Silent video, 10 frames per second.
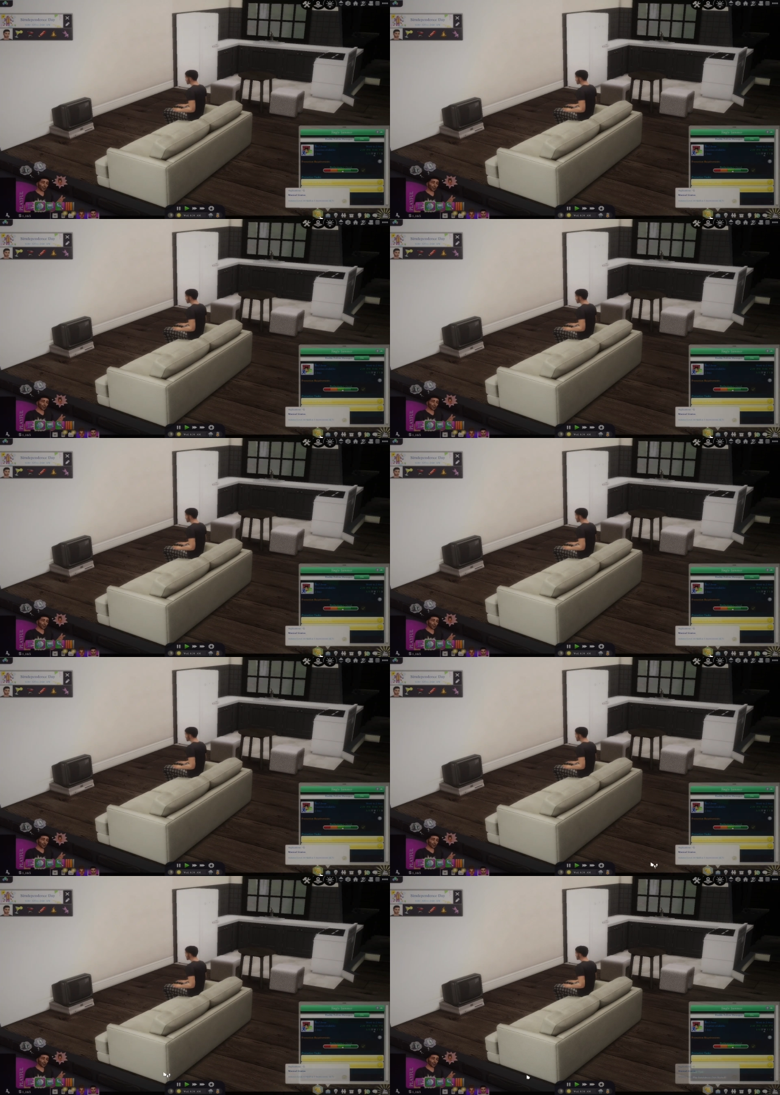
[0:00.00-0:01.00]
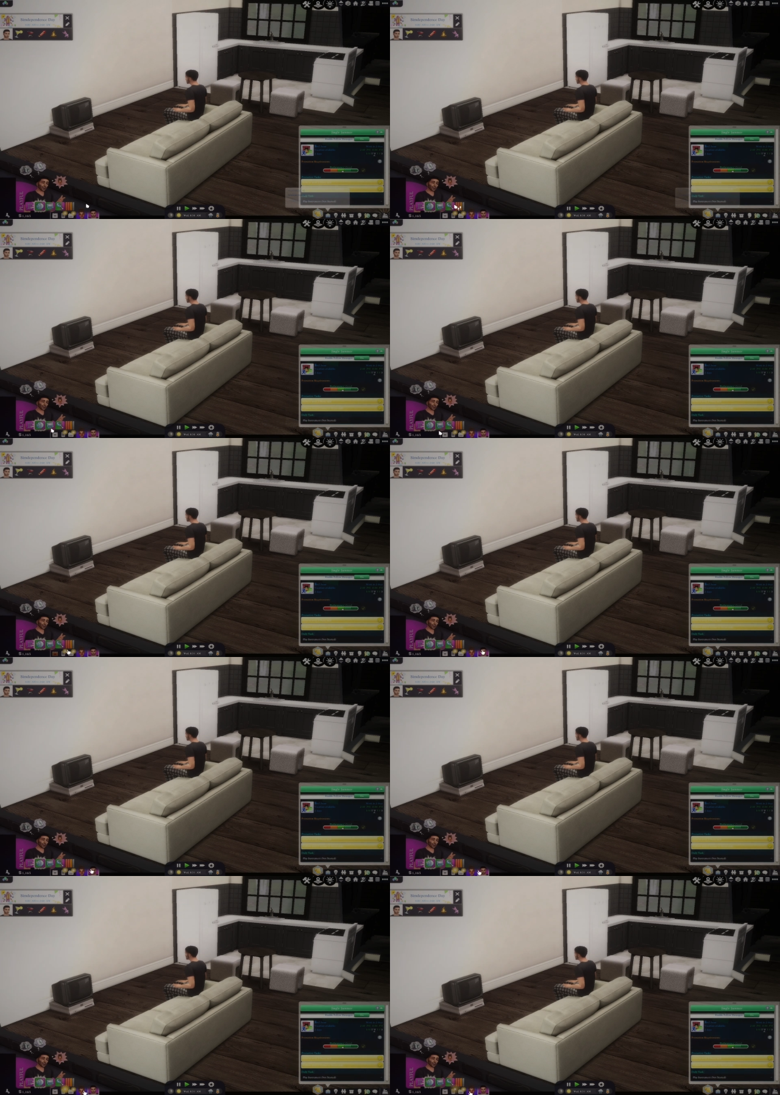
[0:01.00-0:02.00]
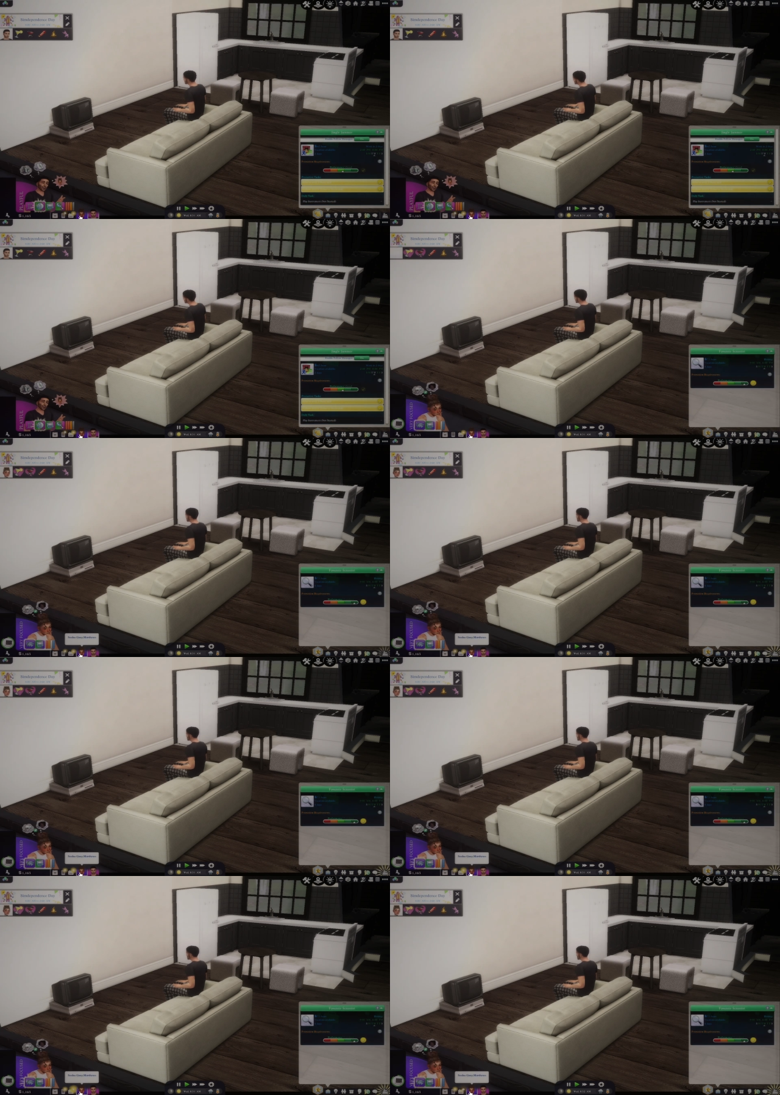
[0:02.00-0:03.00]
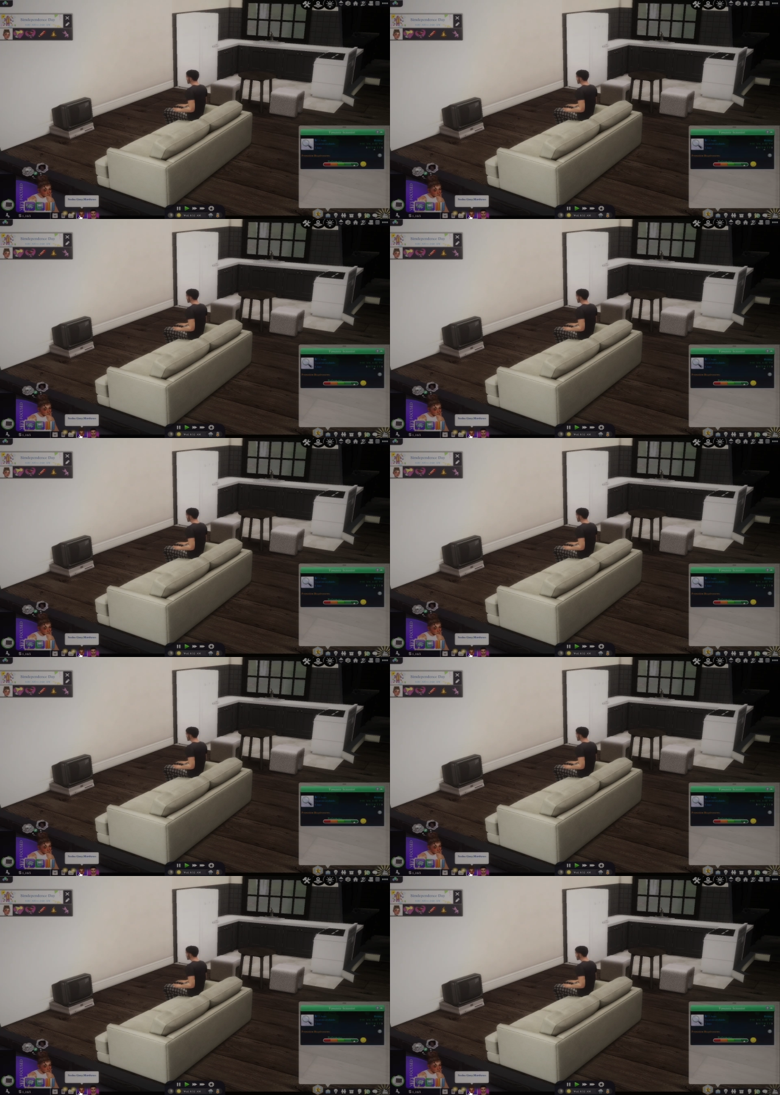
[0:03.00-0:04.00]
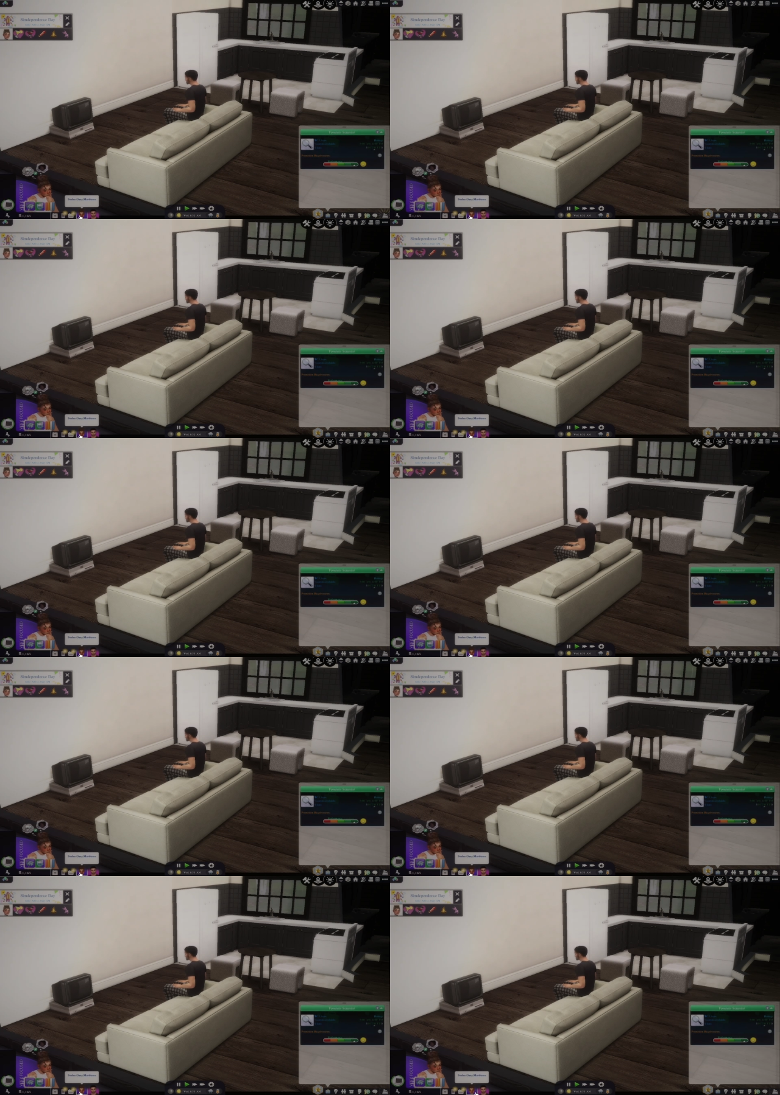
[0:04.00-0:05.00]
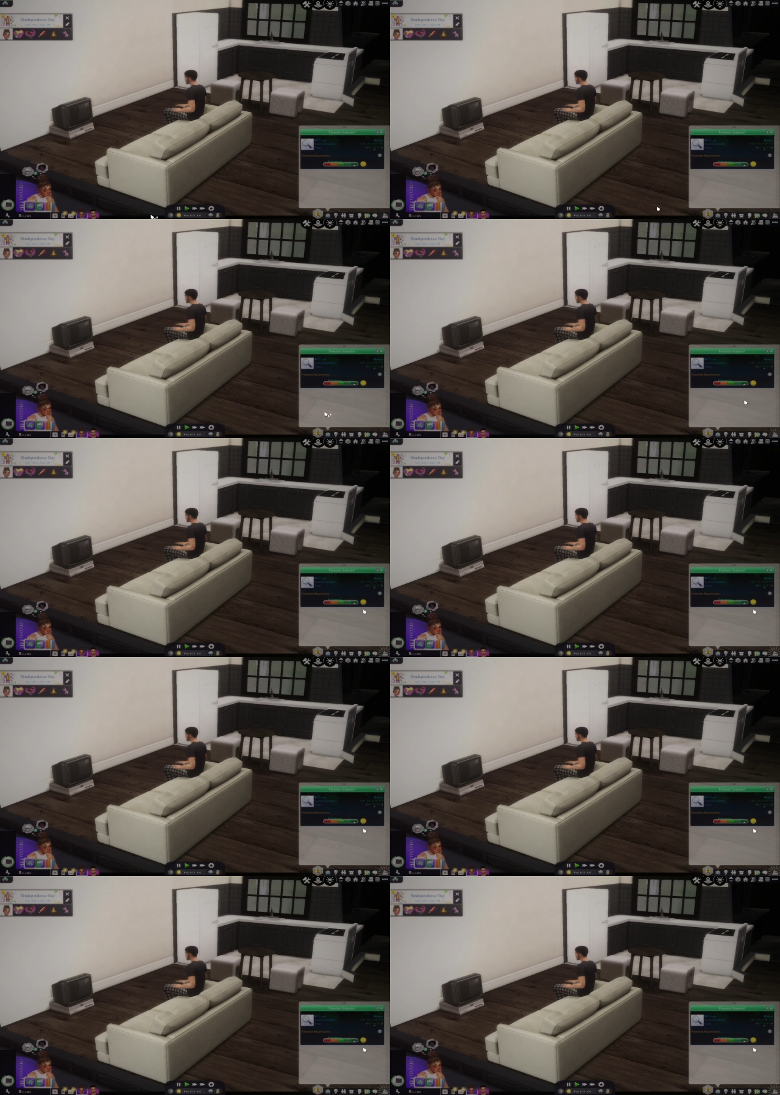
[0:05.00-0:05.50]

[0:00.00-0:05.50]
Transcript: (no speaker visible)